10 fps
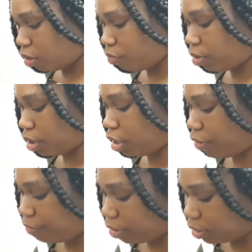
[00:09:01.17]
don't want to
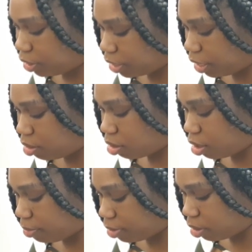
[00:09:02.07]
cover the taste
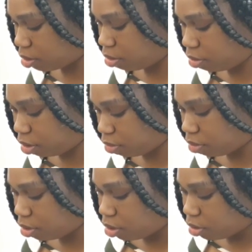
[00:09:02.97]
up because, you know,
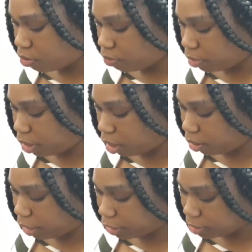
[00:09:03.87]
we
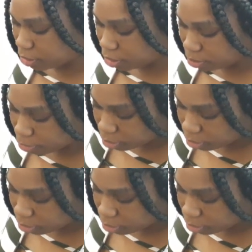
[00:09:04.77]
all like salmon